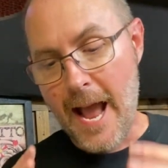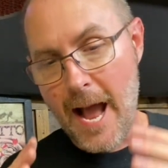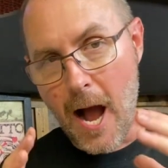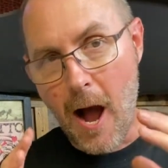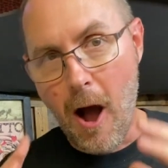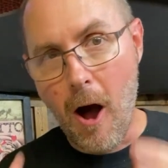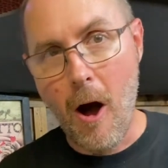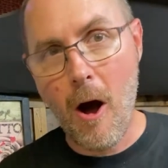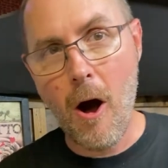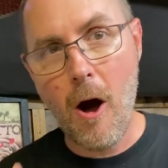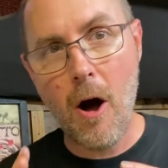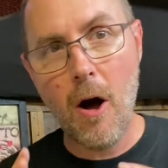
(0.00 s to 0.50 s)

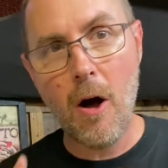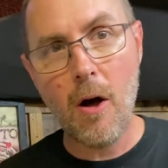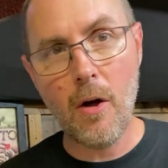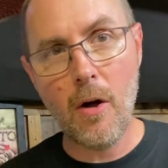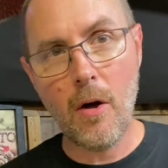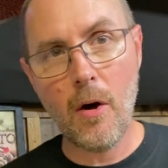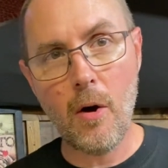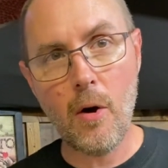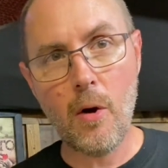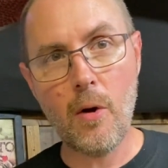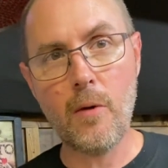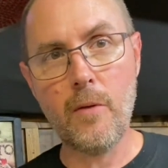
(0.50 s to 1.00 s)
all
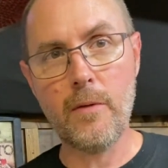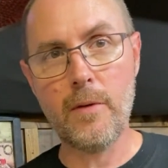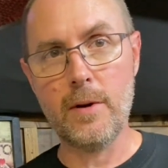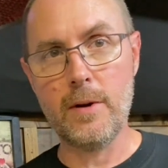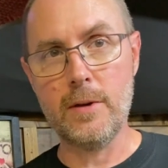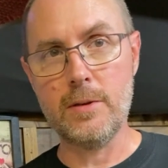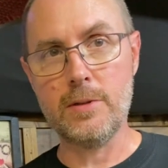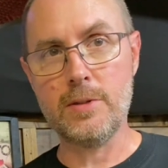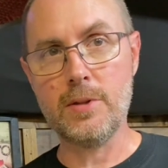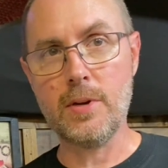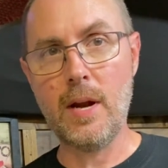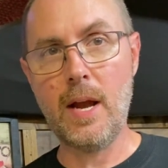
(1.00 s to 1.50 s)
over
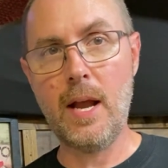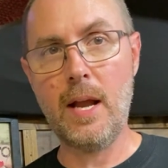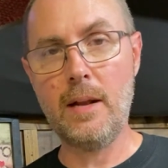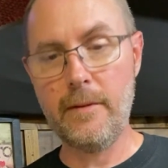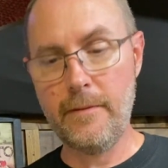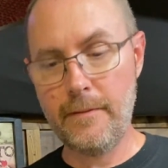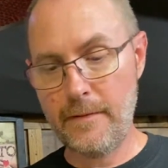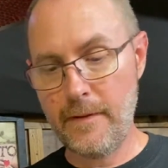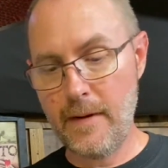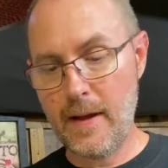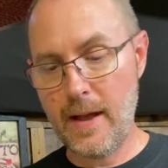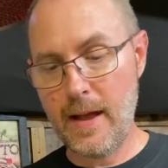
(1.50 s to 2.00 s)
trying to
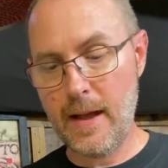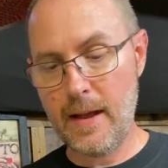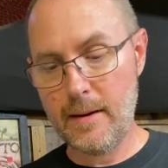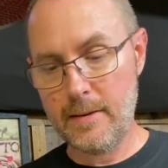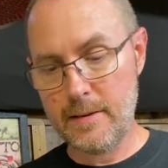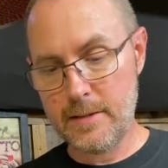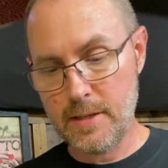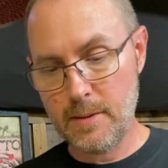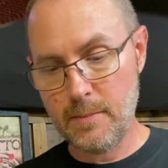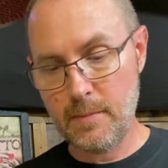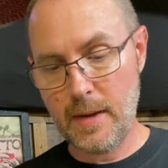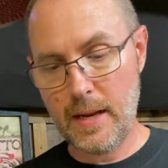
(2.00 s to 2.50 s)
find
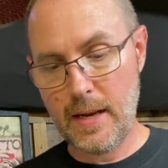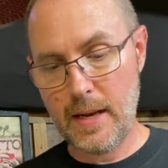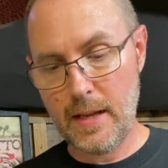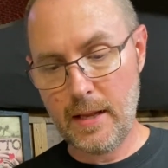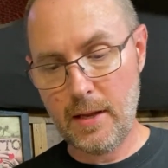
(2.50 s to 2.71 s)
somebody